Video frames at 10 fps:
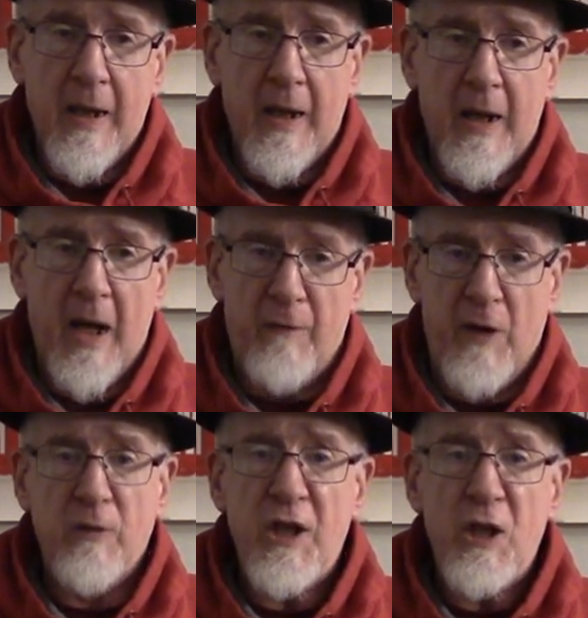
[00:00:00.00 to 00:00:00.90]
uh, a
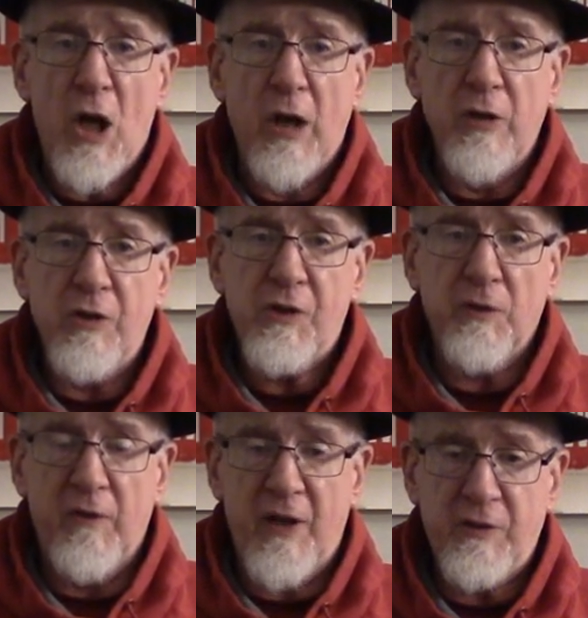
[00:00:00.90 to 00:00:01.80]
very young
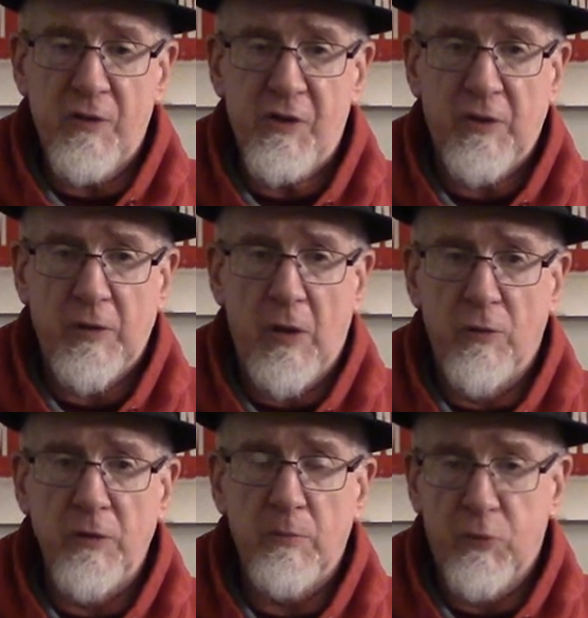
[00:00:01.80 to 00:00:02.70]
Sylvester
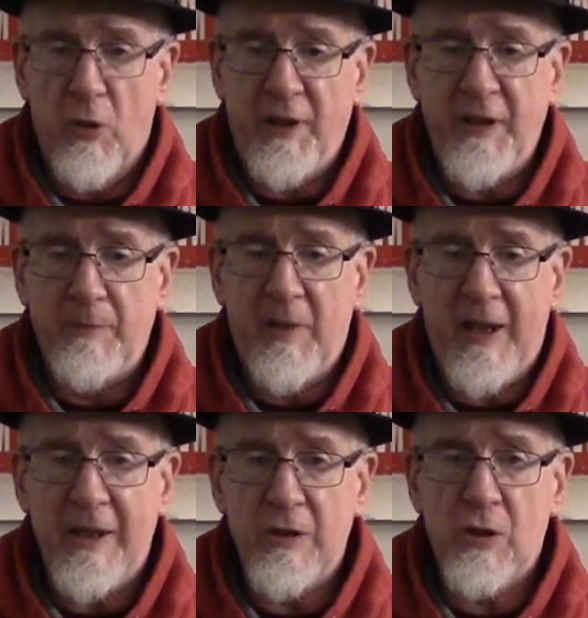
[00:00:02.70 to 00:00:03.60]
Stallone brought in
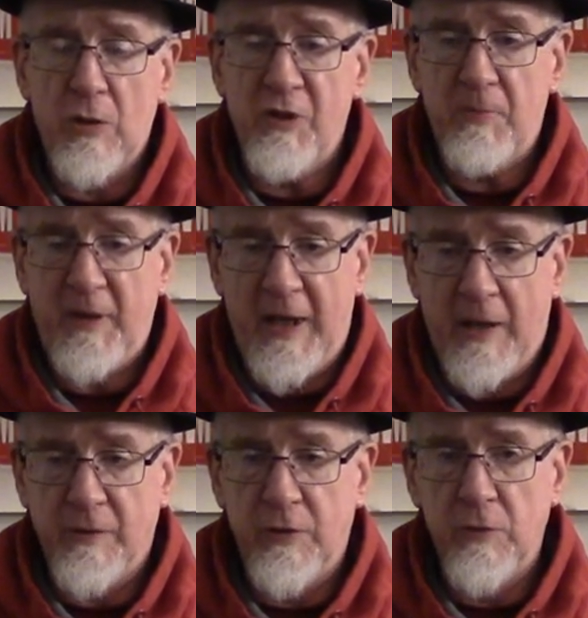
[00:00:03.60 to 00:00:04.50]
by Joe
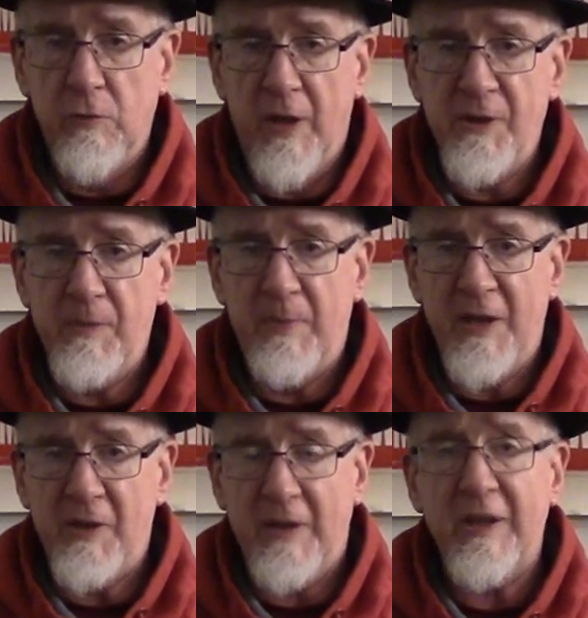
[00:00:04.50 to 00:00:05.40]
Spinell, who was
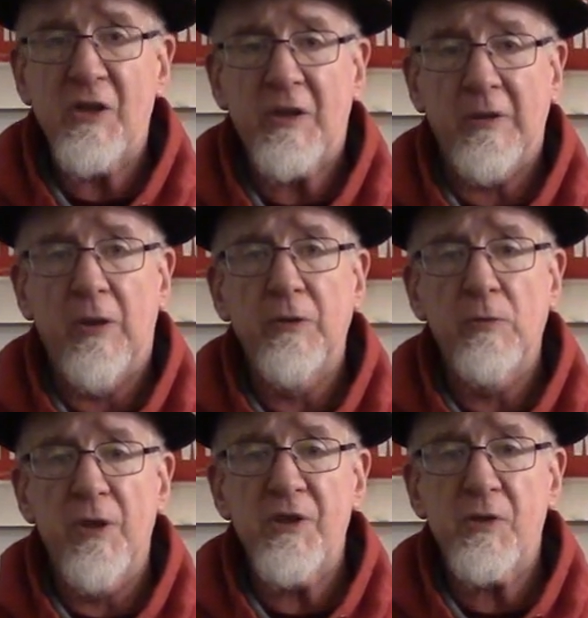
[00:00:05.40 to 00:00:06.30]
basically,
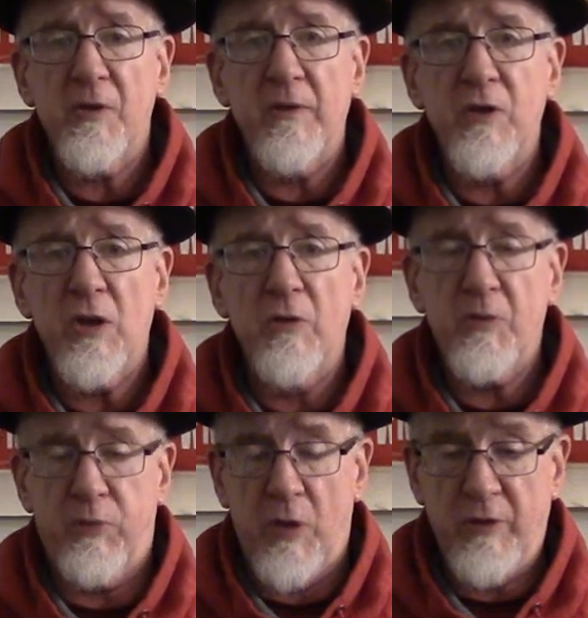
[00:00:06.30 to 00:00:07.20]
Stallone was sort of
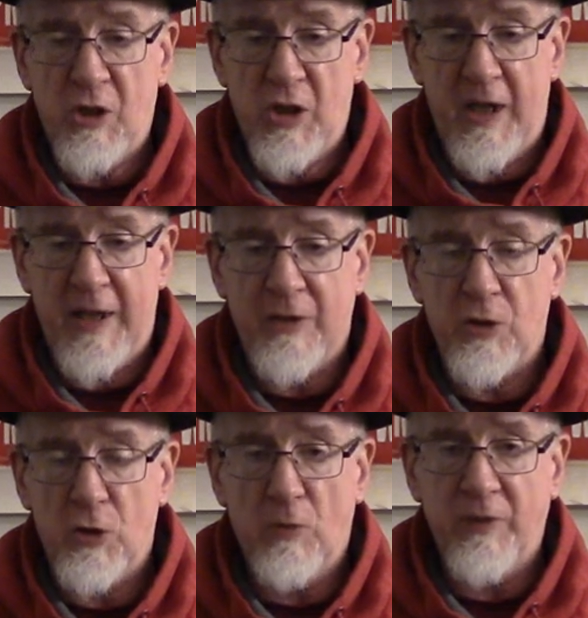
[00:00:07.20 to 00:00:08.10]
Joe's protege,
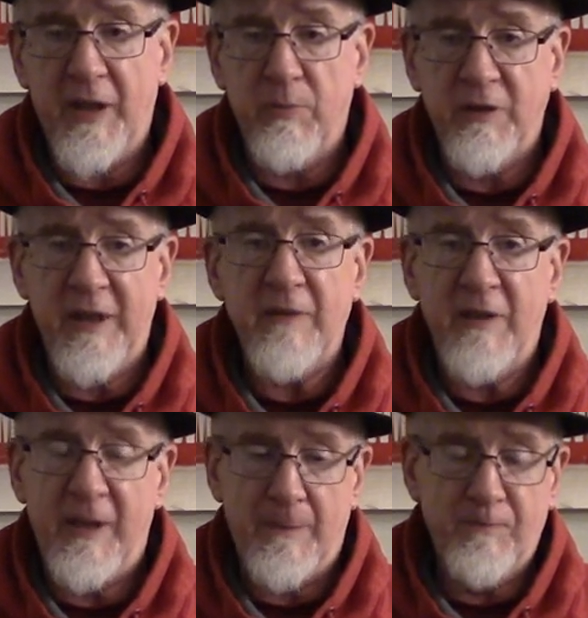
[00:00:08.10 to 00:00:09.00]
and Joe really
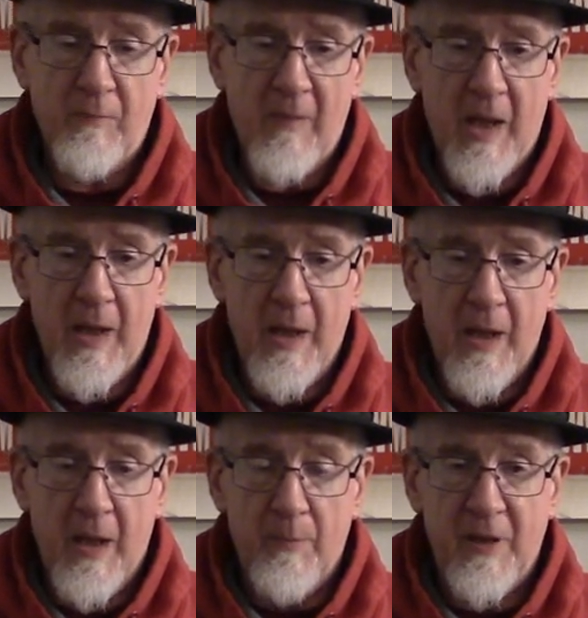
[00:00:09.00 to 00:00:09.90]
believed in him.
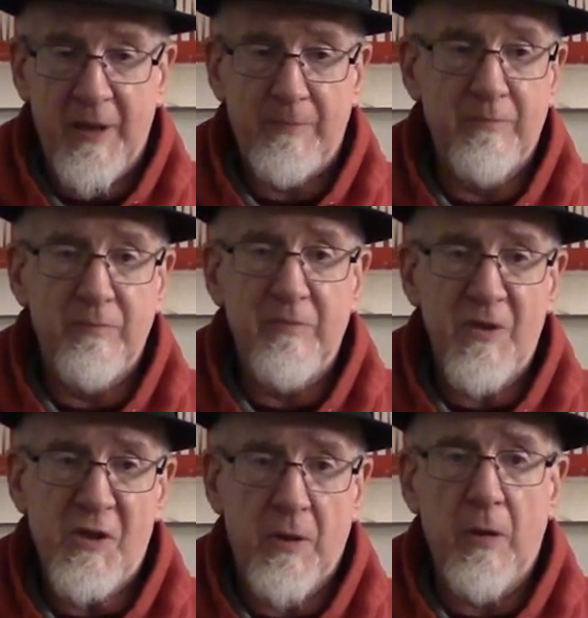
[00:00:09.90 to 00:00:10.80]
But
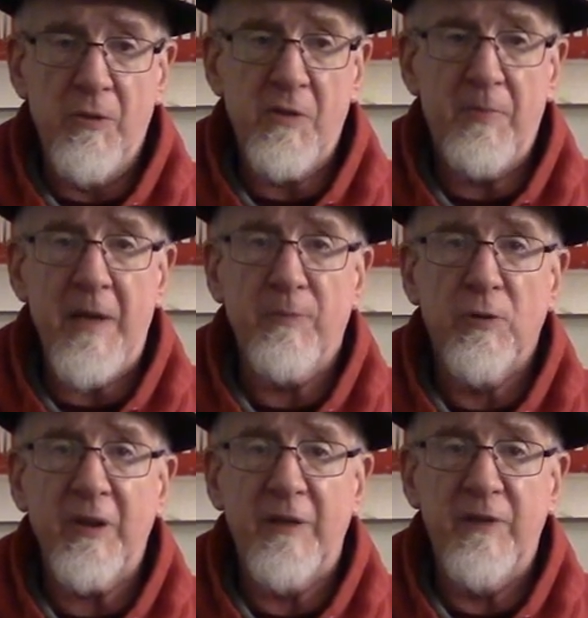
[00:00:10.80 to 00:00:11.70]
Sloan's
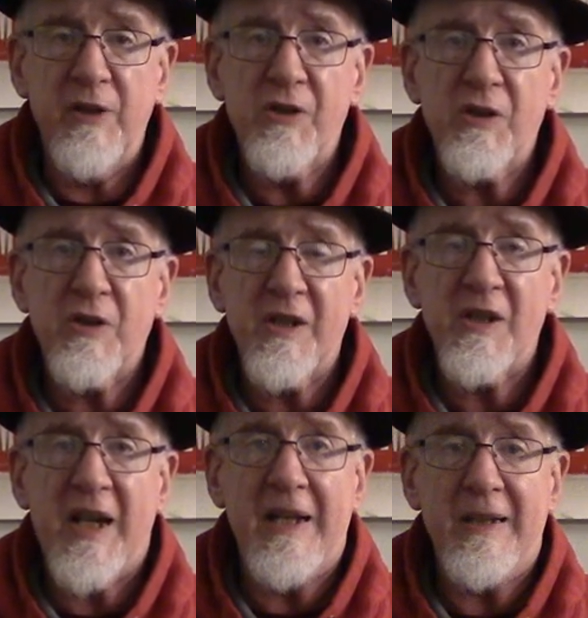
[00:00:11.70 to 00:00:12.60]
people convinced
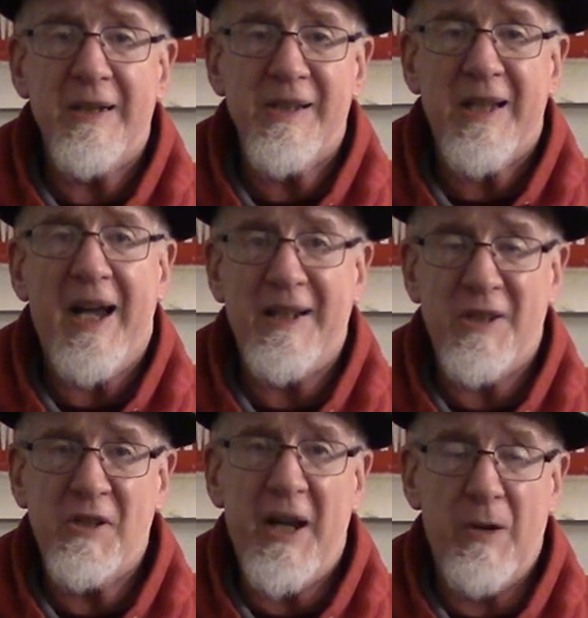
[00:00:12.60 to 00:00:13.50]
say, Sly to
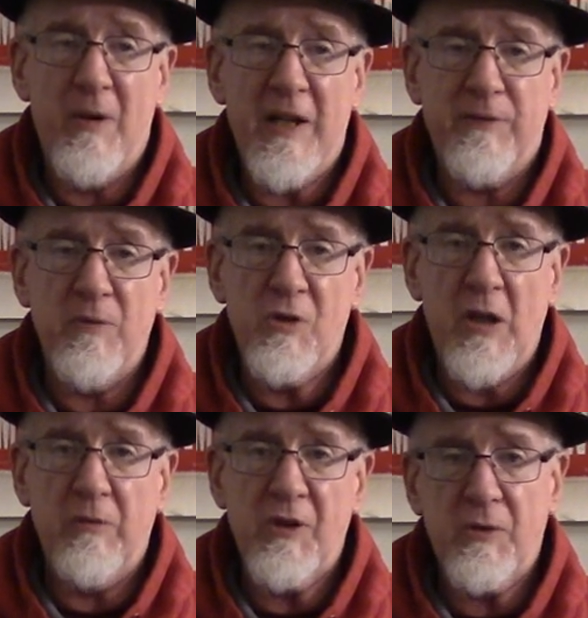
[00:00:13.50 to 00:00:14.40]
stay away from
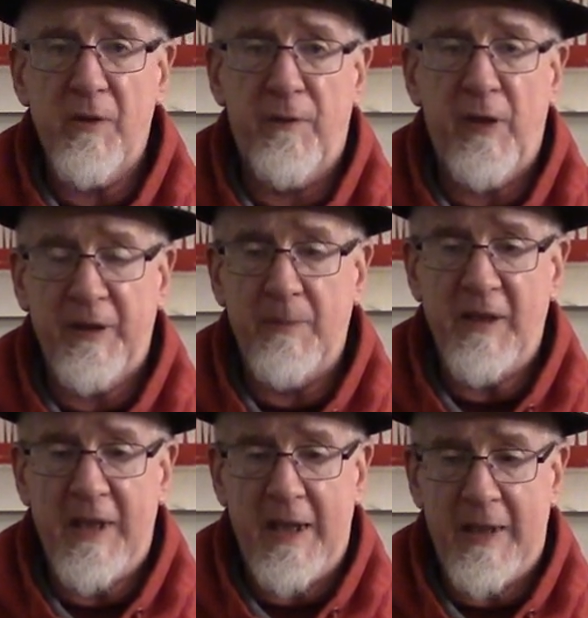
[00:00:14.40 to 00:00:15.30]
Joe and sort of fucked him
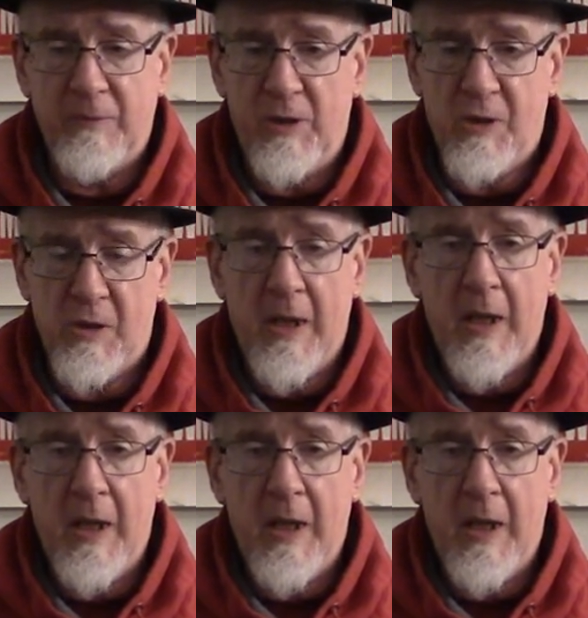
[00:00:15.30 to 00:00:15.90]
in the end, which